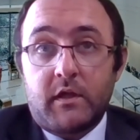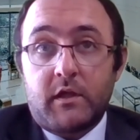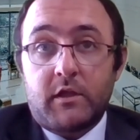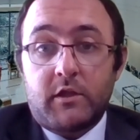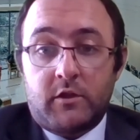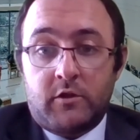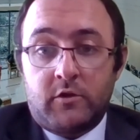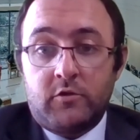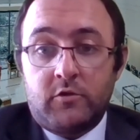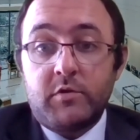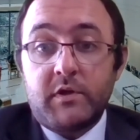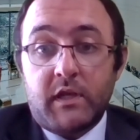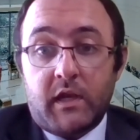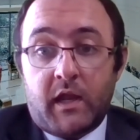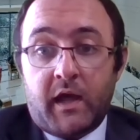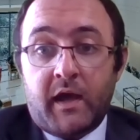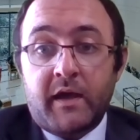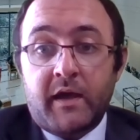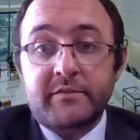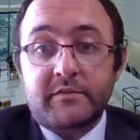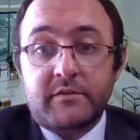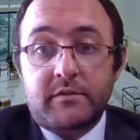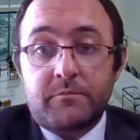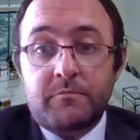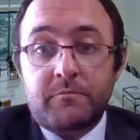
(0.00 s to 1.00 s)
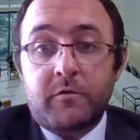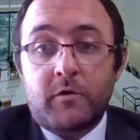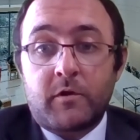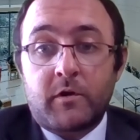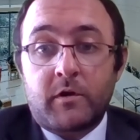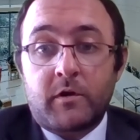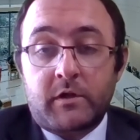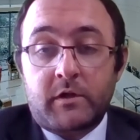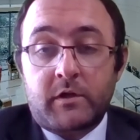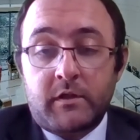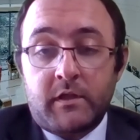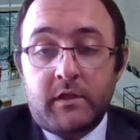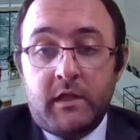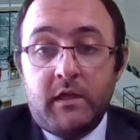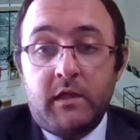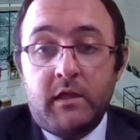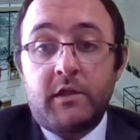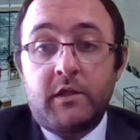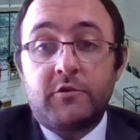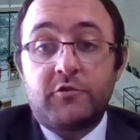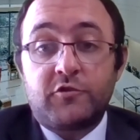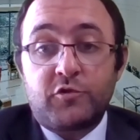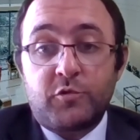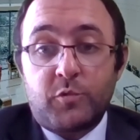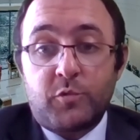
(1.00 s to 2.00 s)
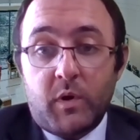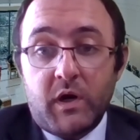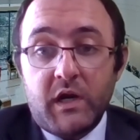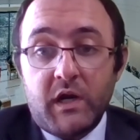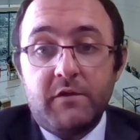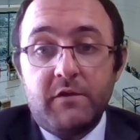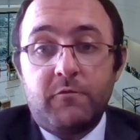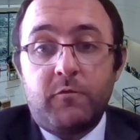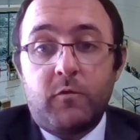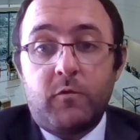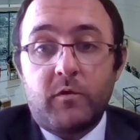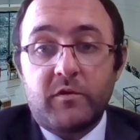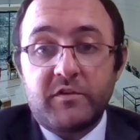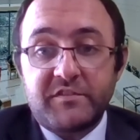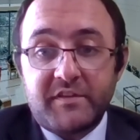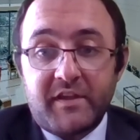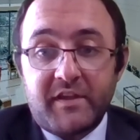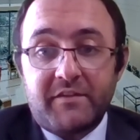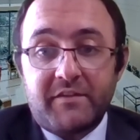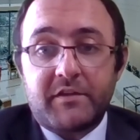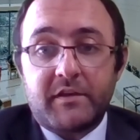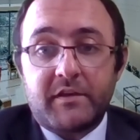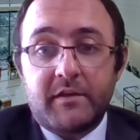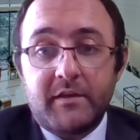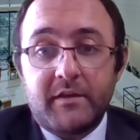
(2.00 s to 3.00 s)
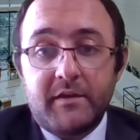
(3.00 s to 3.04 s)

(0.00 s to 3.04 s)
you can ask them for a key 24/7